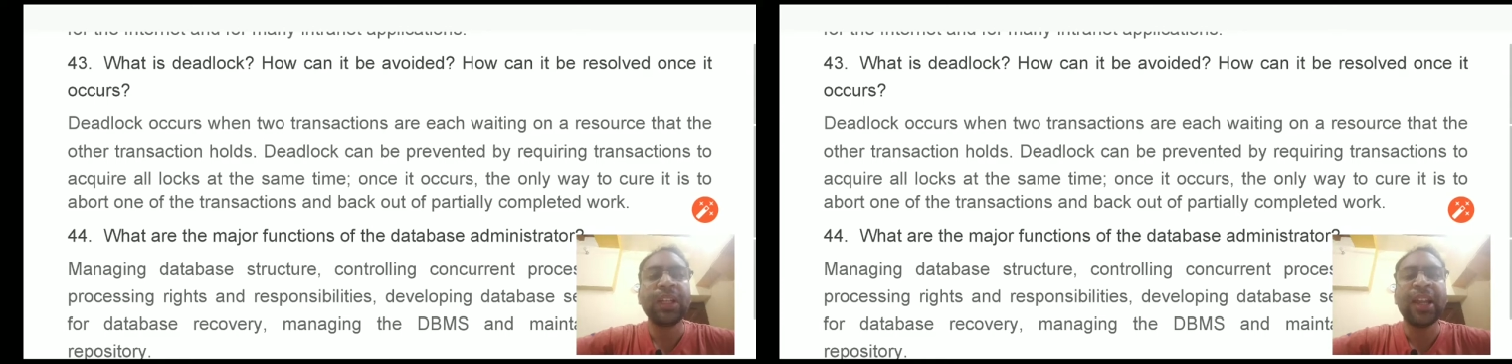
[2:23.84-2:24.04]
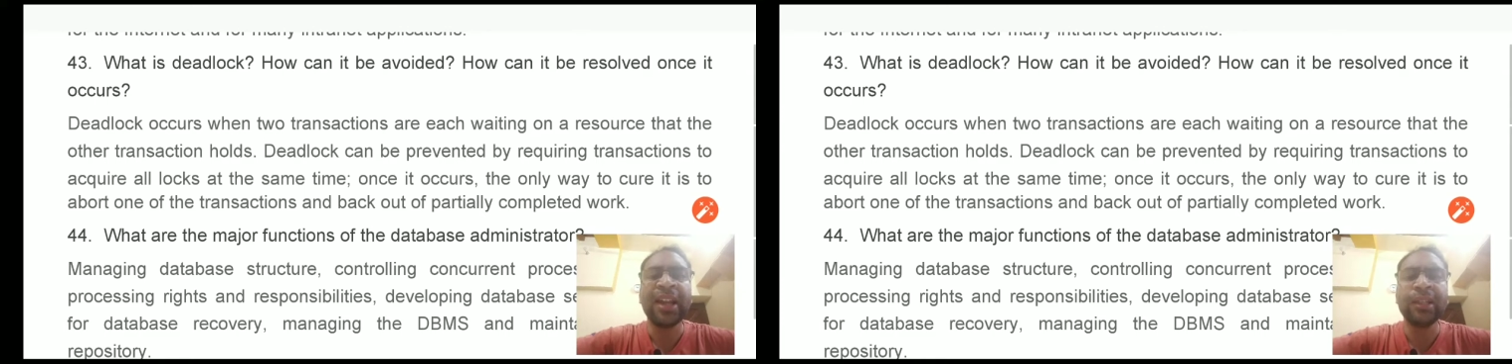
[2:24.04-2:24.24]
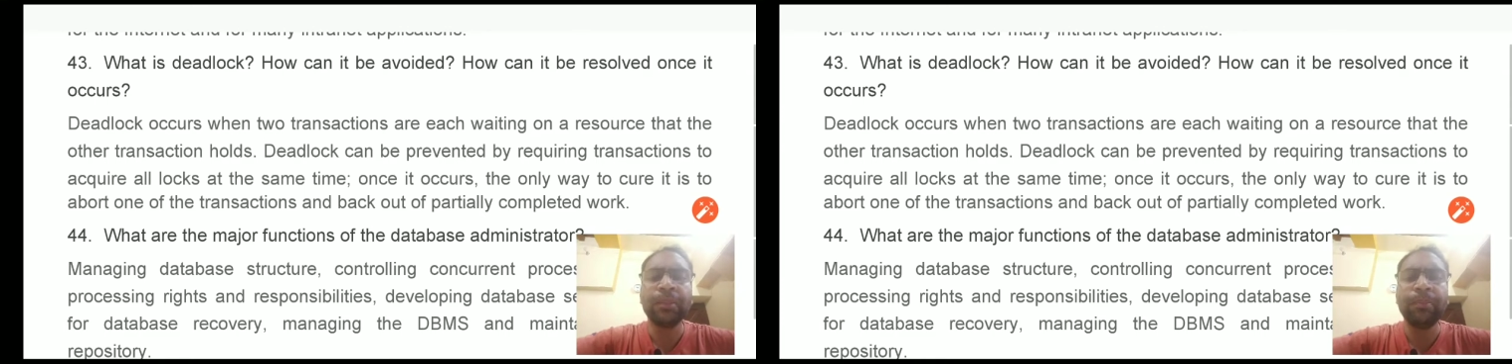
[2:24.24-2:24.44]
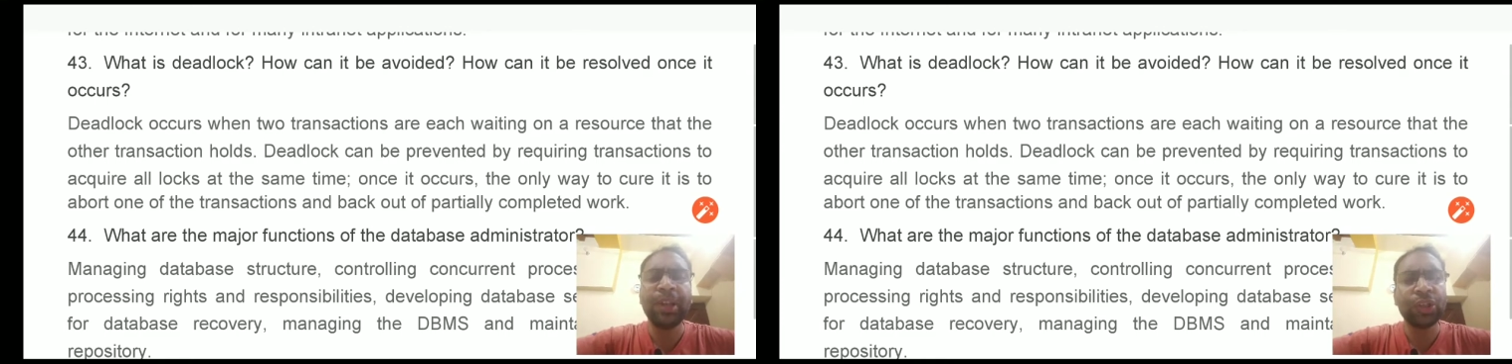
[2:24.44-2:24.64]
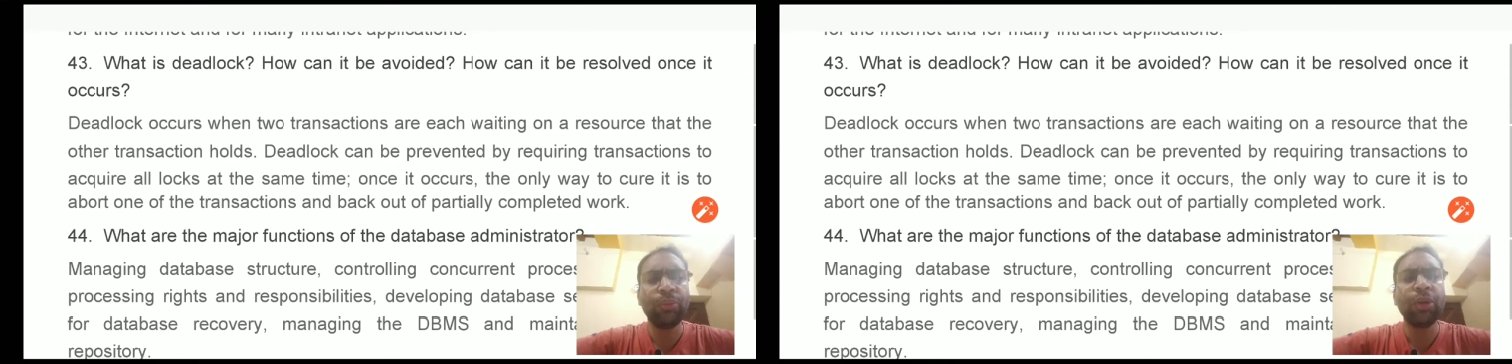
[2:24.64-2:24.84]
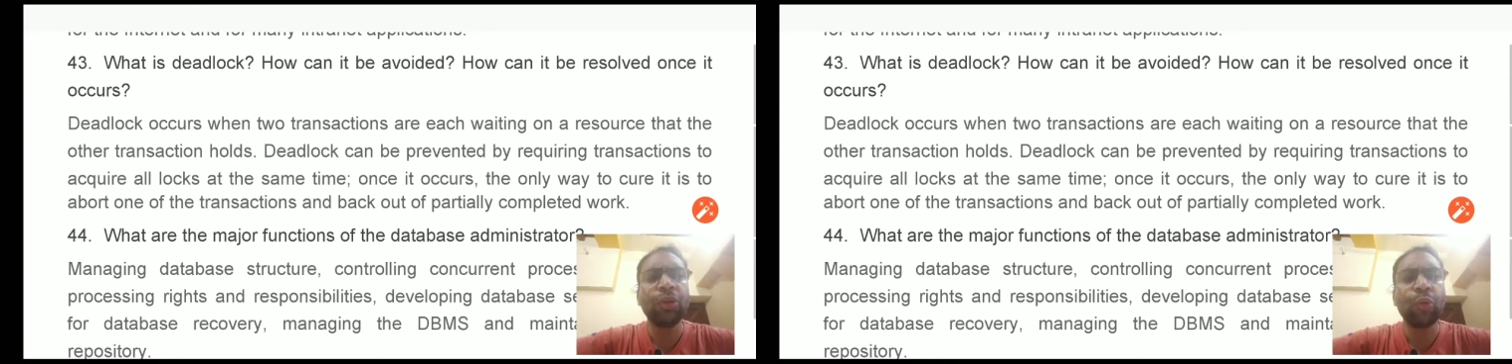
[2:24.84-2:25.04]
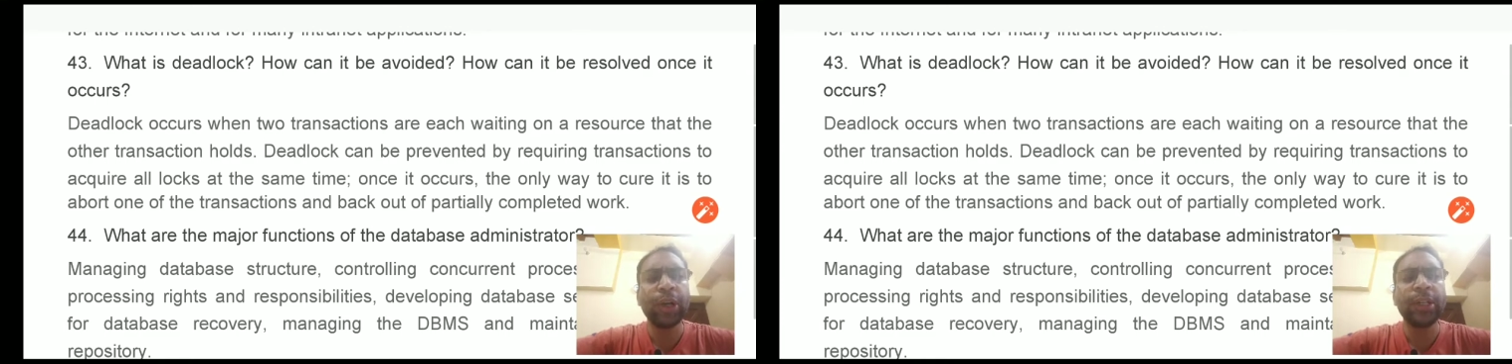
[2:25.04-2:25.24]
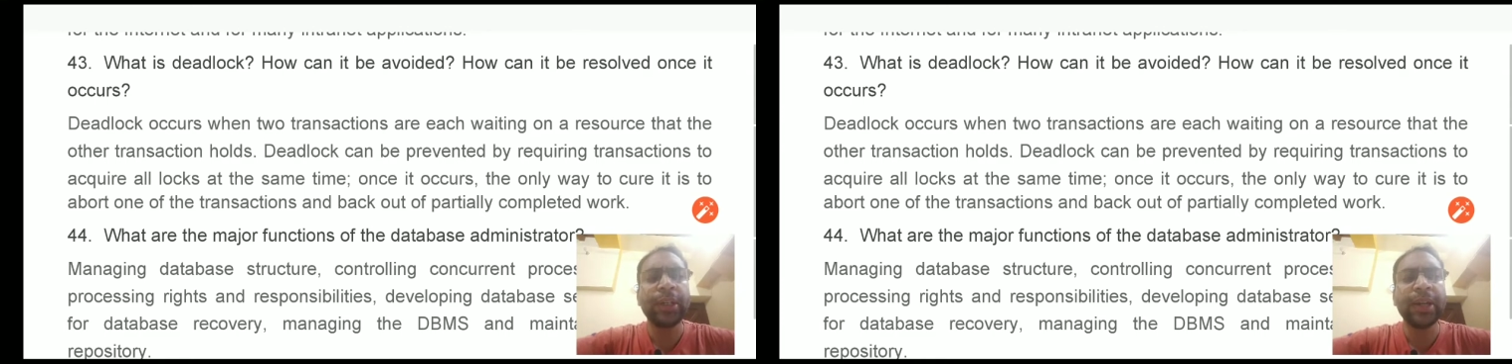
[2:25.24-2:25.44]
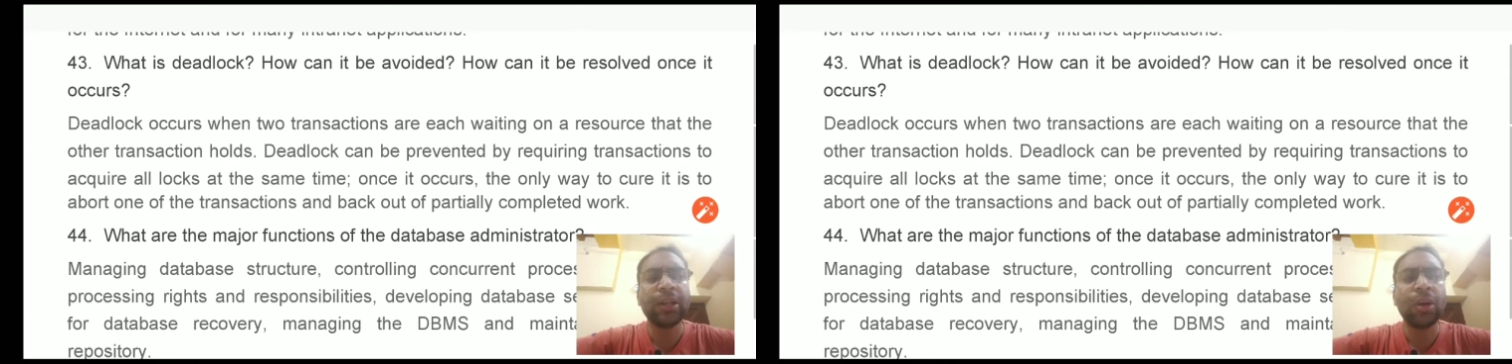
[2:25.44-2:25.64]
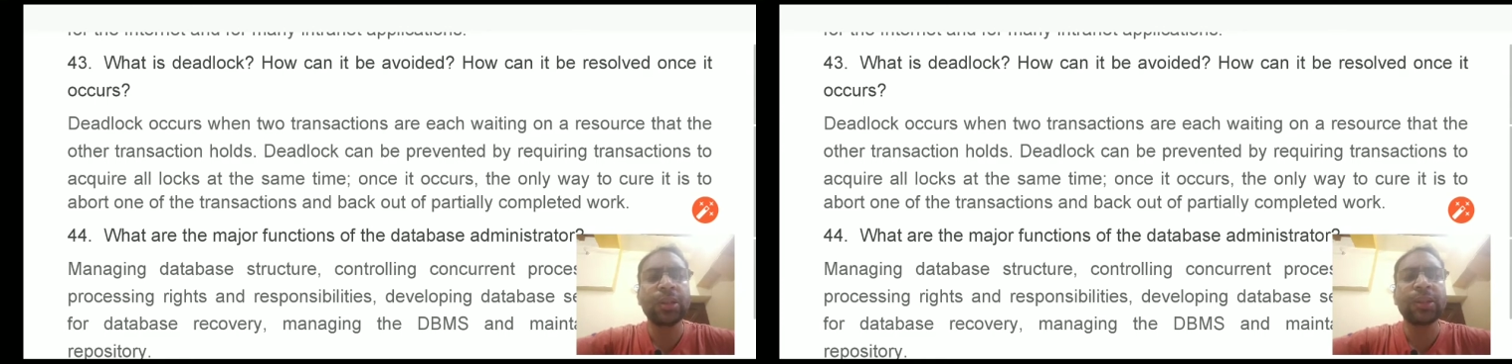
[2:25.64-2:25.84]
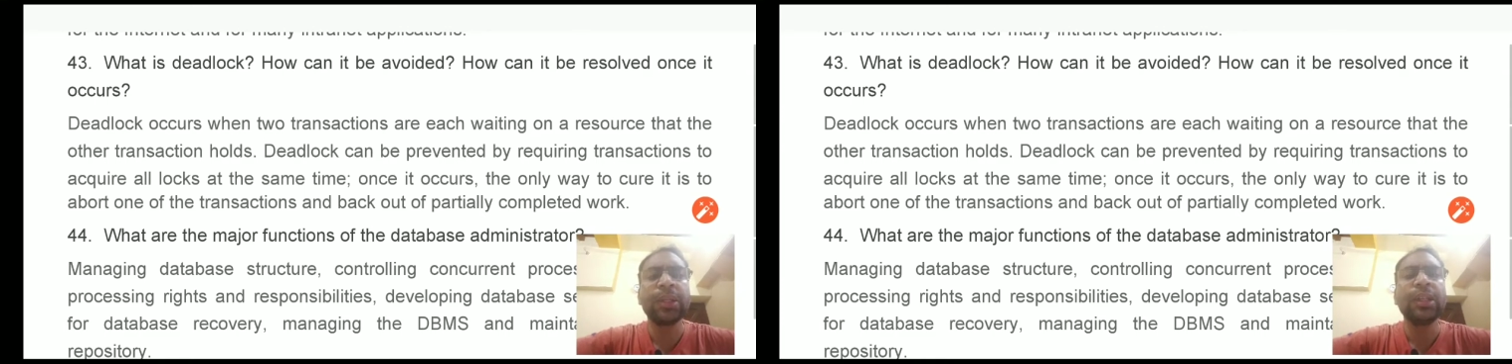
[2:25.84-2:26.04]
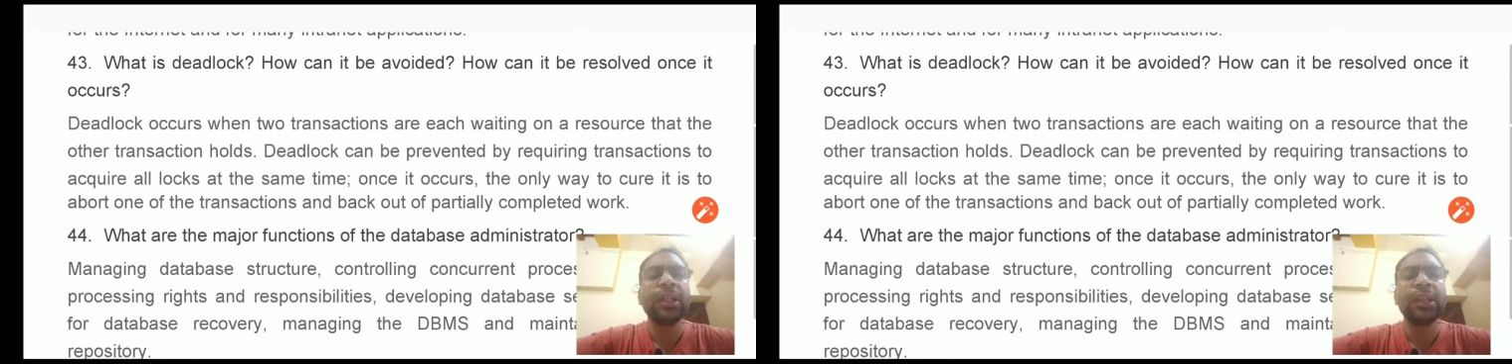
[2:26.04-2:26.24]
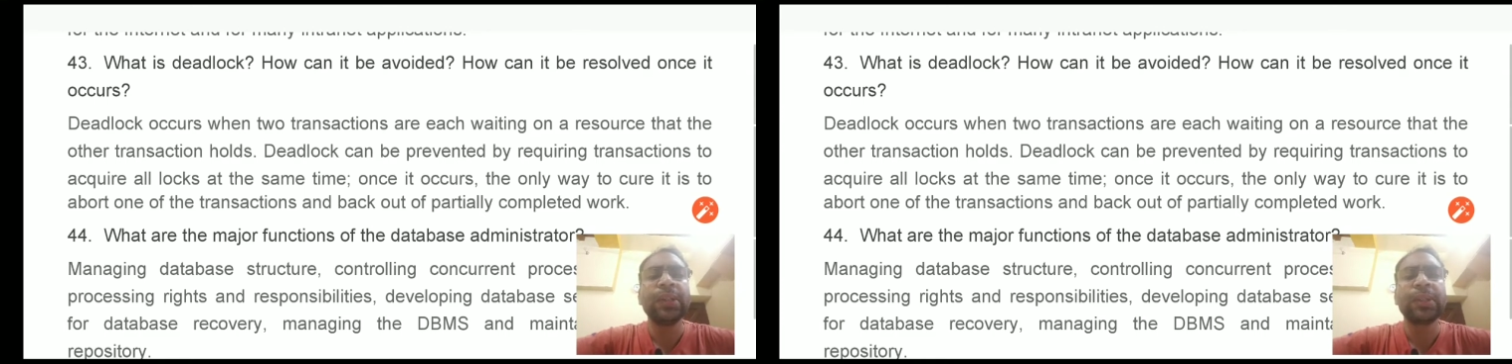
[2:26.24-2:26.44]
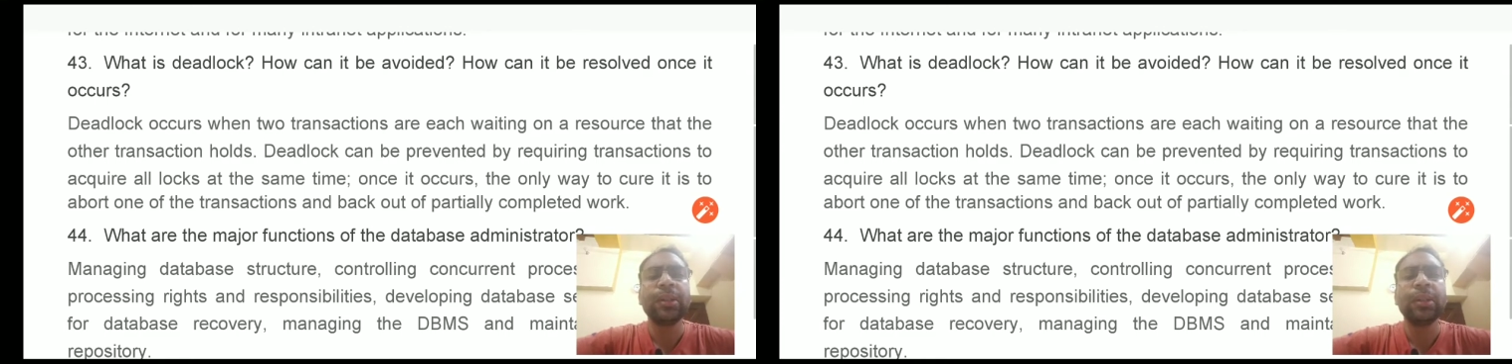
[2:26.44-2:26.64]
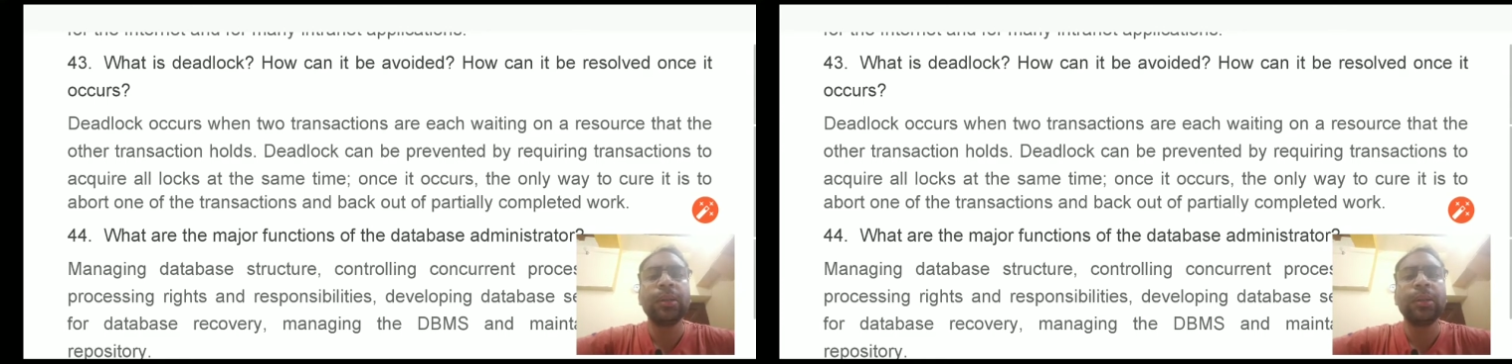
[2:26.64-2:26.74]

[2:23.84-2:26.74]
And the best way to avoid the deadlocks is